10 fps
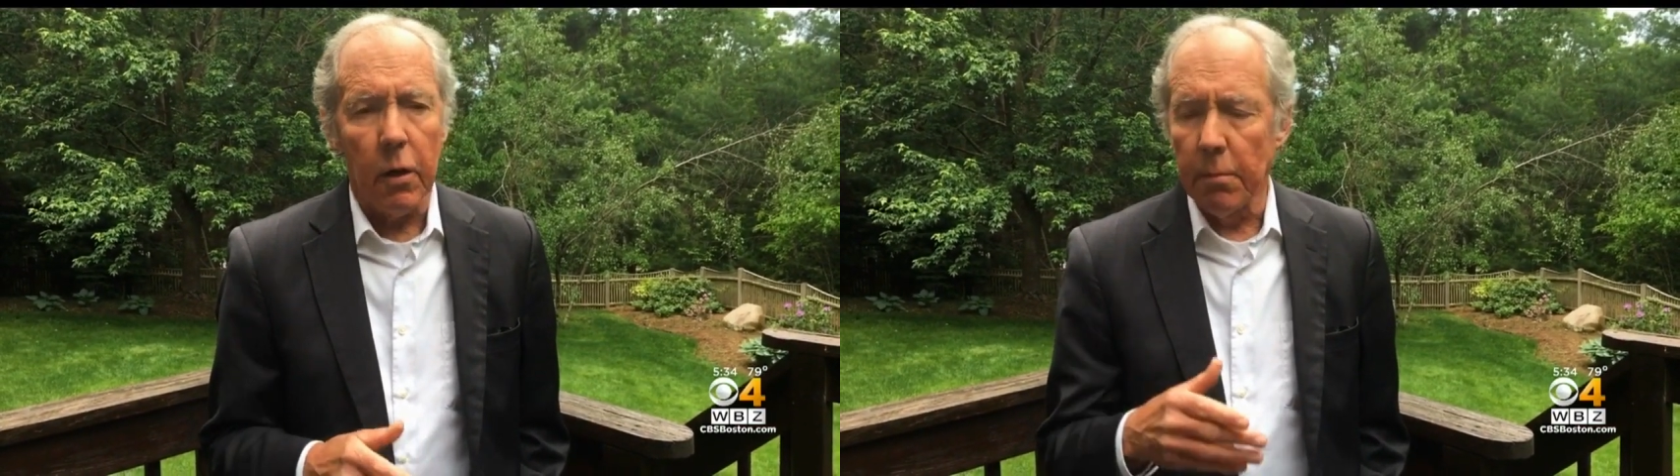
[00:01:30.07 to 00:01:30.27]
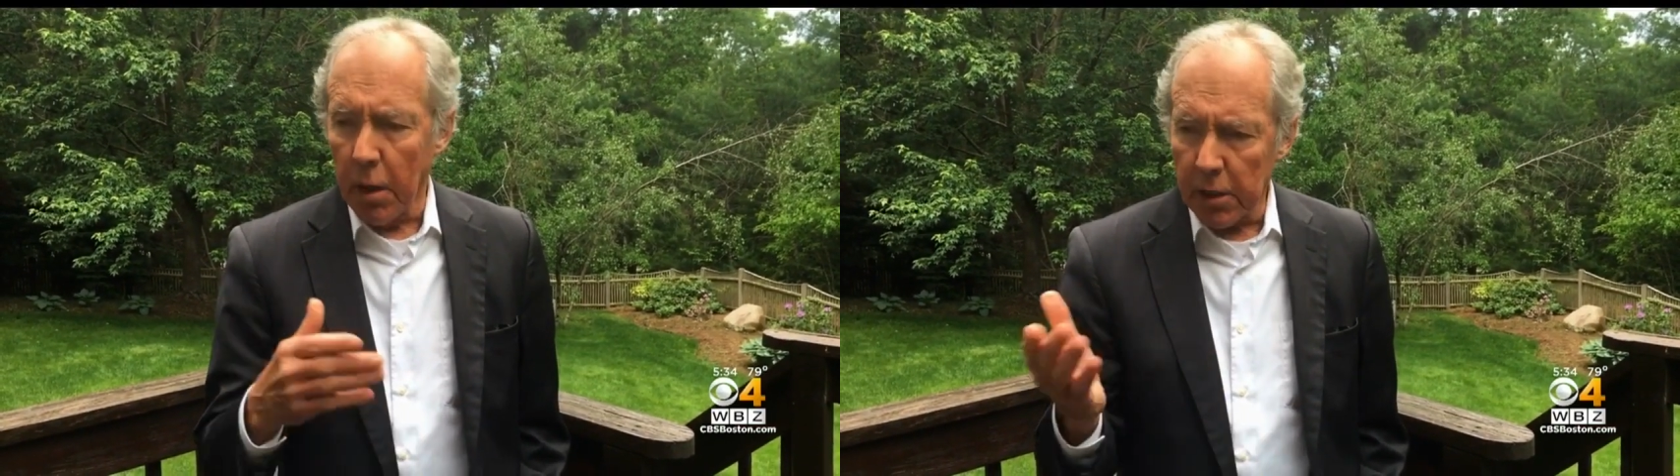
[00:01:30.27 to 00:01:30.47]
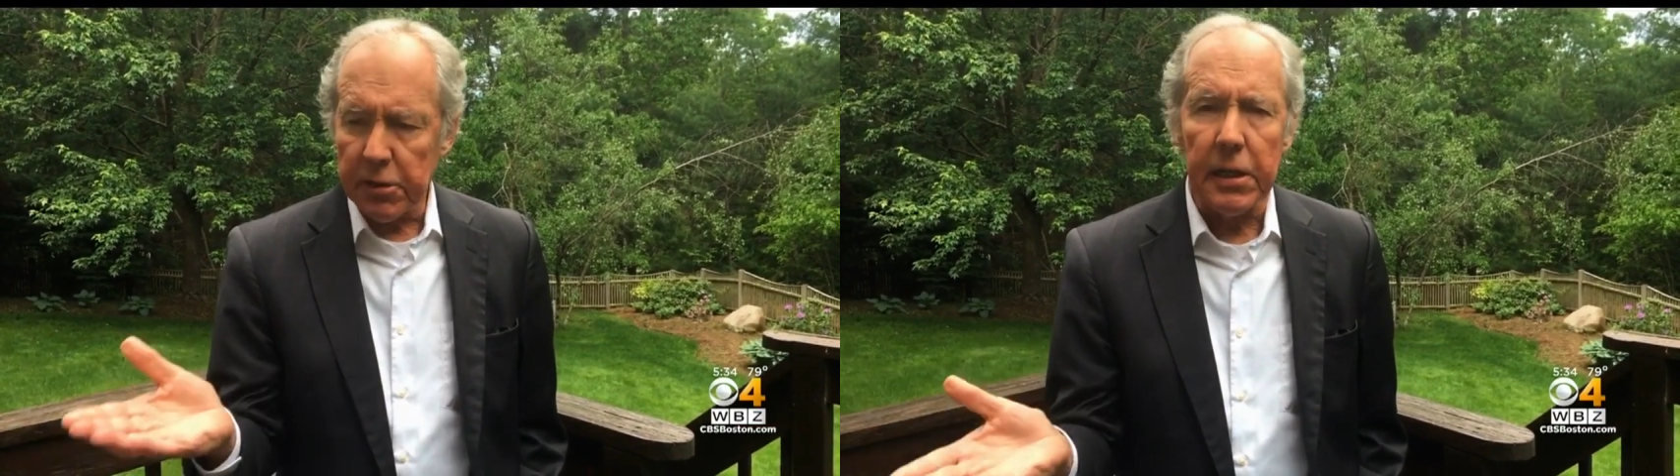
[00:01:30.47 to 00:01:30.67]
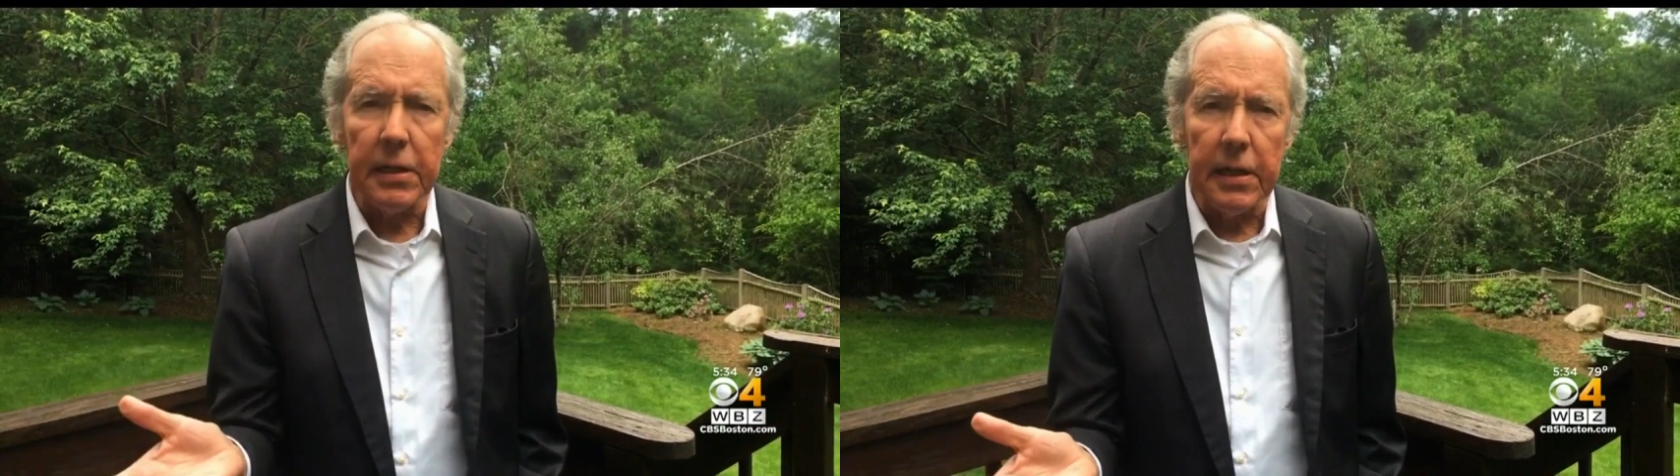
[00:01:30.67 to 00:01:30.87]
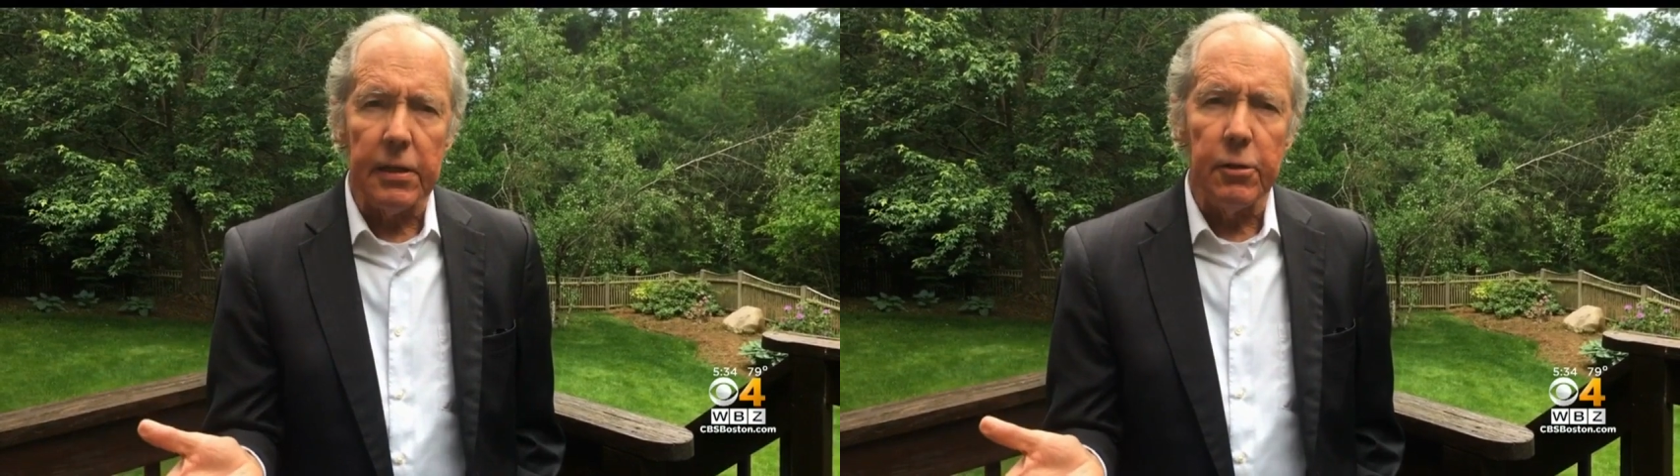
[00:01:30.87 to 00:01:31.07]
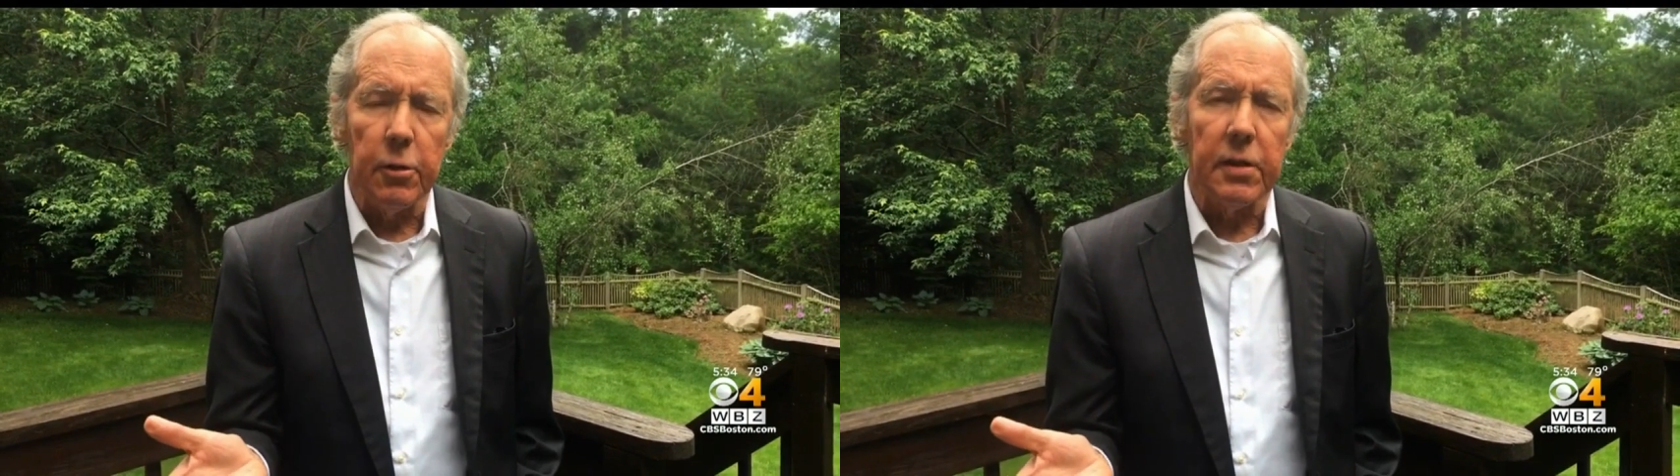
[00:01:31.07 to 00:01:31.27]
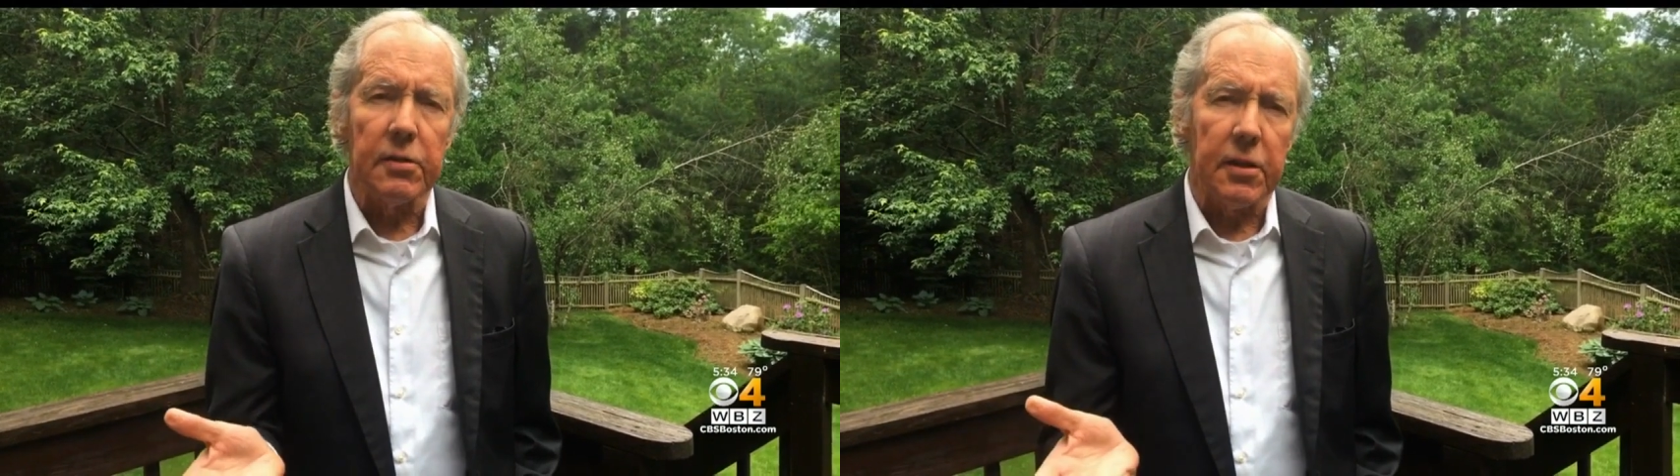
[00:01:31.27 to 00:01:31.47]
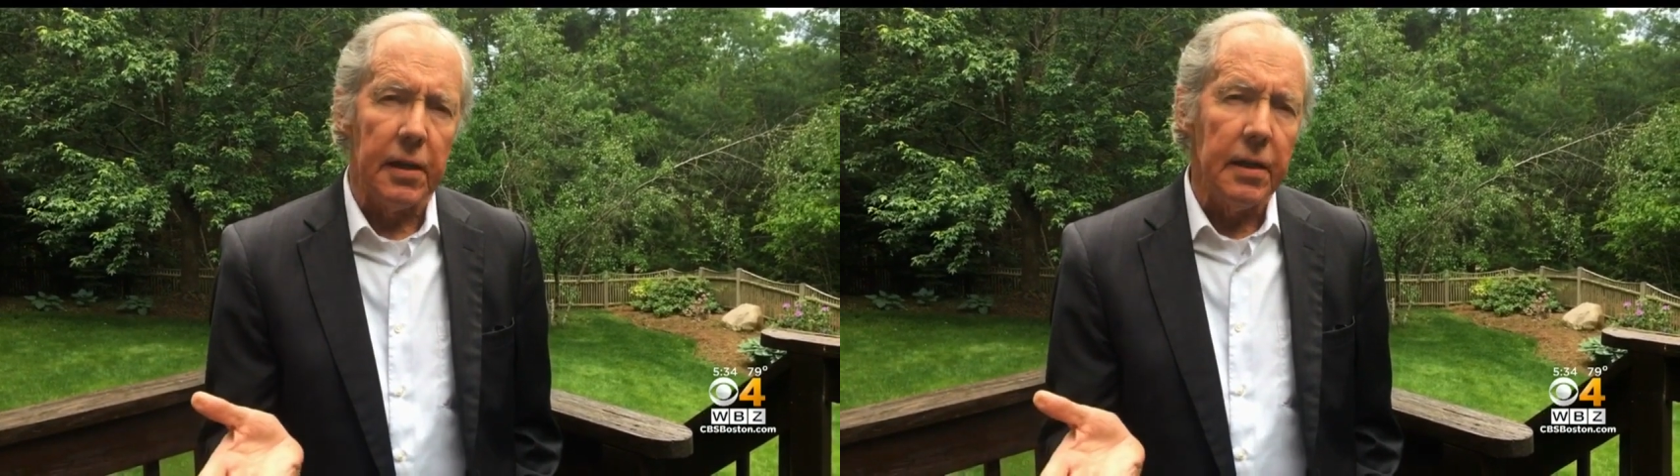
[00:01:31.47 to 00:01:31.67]
or marching in
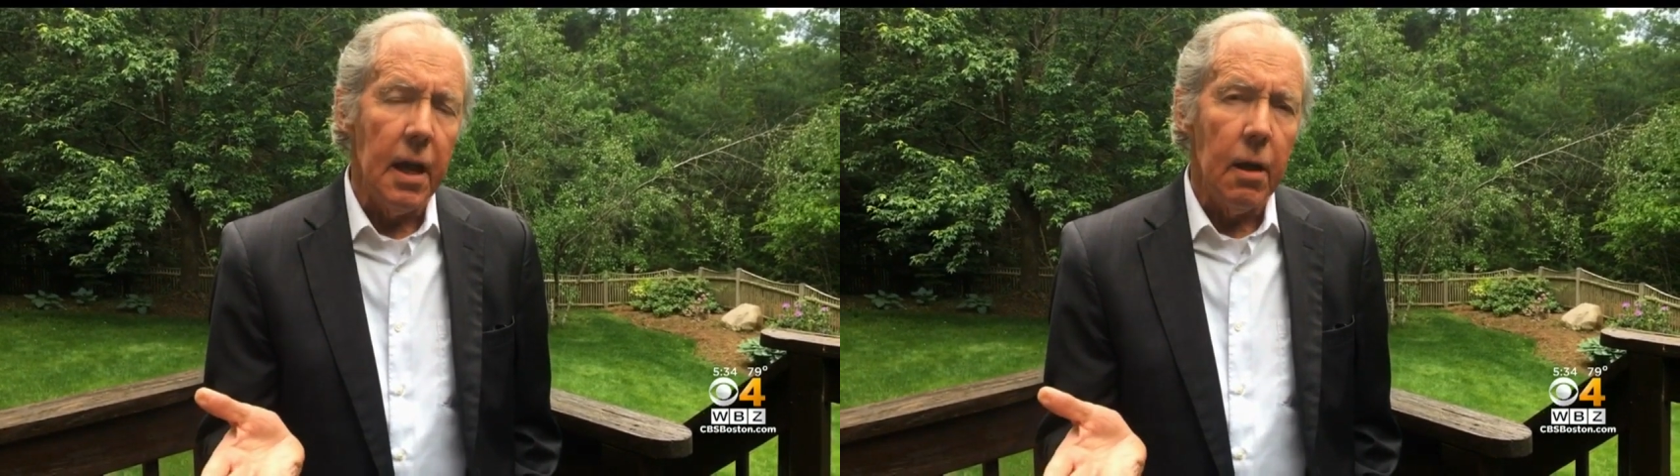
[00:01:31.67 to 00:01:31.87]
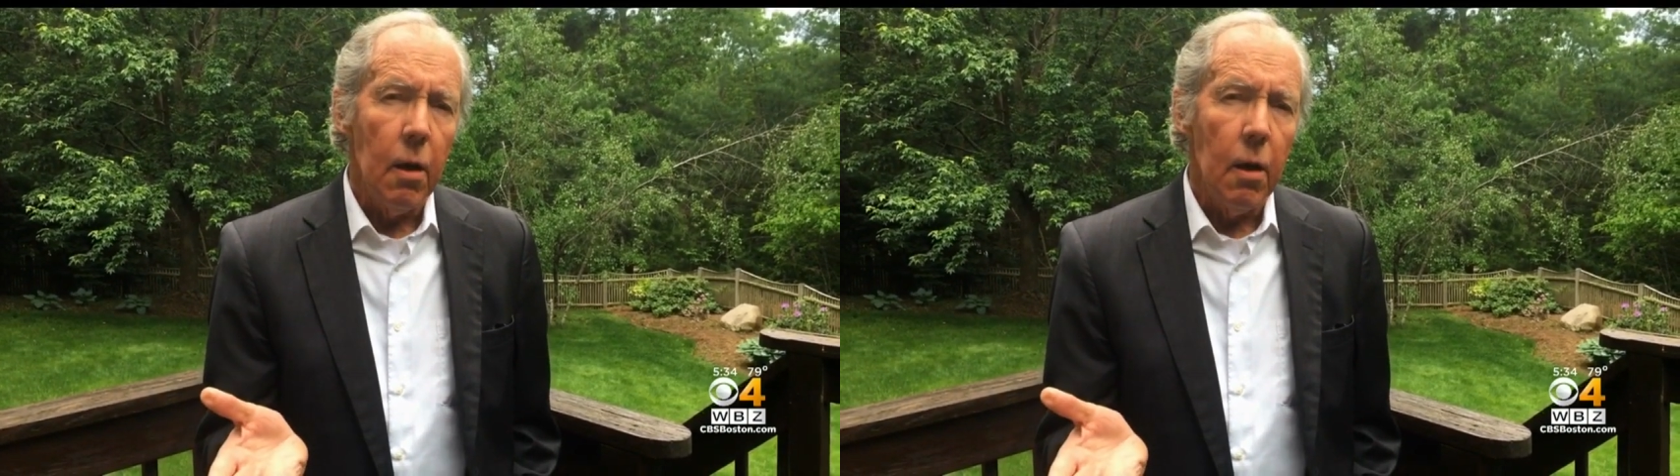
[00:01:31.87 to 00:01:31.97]
unison